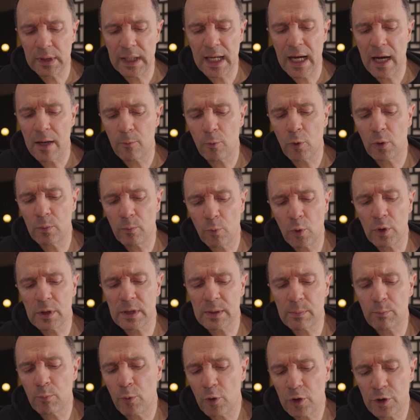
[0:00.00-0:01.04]
down
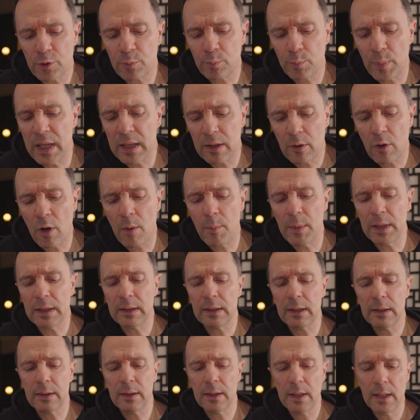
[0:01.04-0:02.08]
what's been
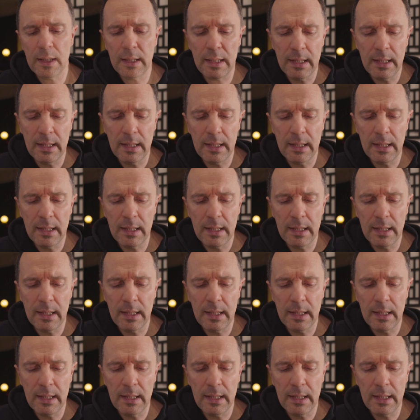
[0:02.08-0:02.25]
commented?